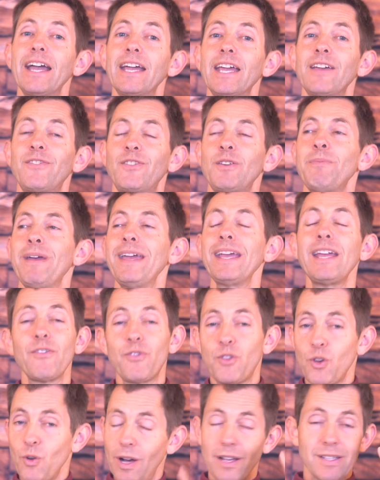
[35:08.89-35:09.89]
if you make it
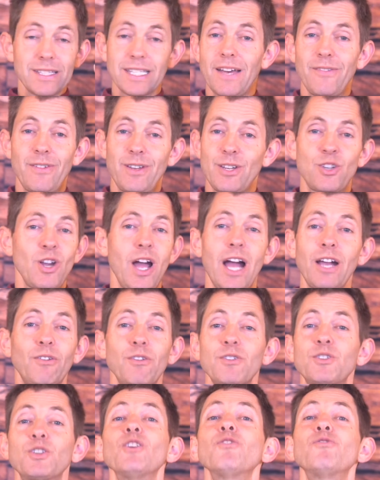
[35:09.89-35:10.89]
through all 7
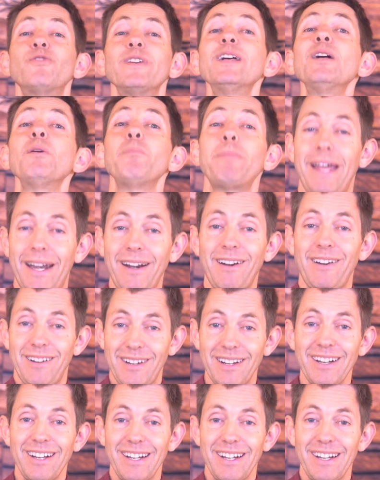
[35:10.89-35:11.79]
chakras, you'll feel better.